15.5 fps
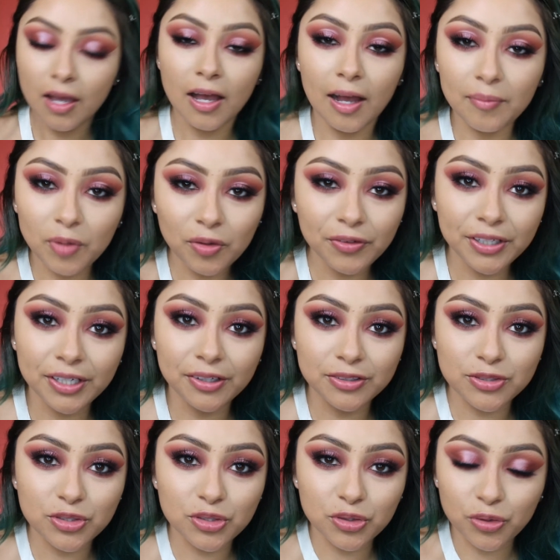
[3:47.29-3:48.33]
I'm over here
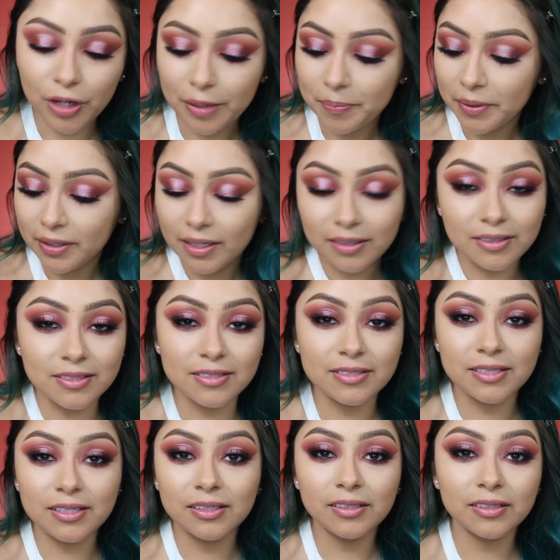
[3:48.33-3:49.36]
scraping that
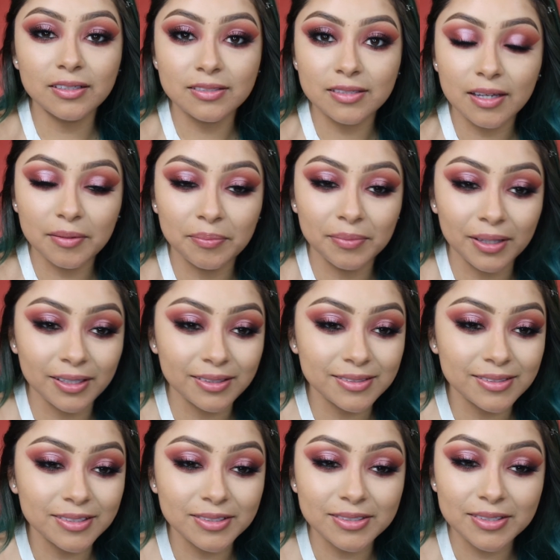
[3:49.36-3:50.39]
concealer because I'm like
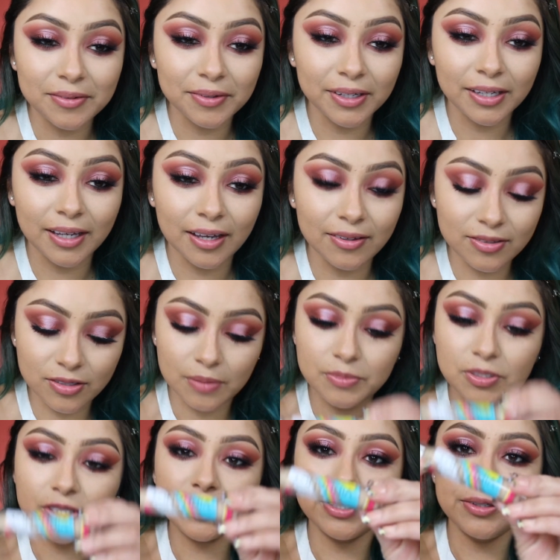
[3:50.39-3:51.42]
seriously running out. So I'm
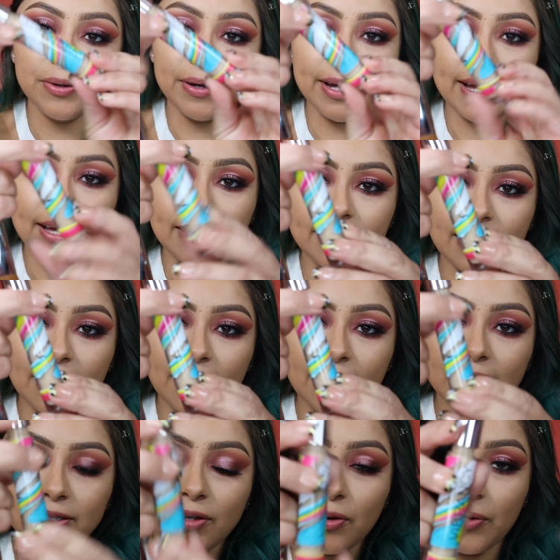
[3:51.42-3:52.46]
just going to go ahead
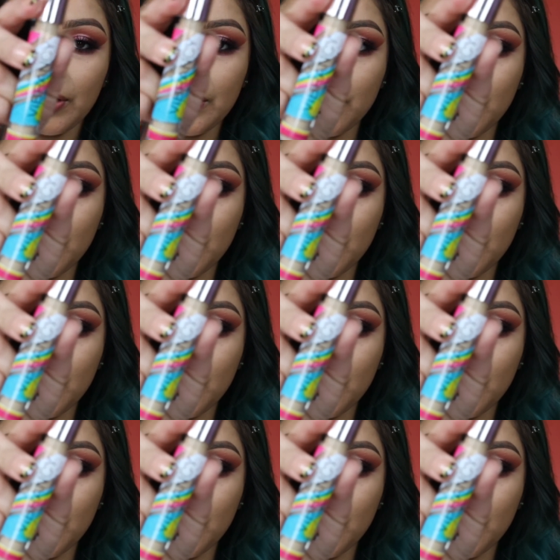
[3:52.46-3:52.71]
and go in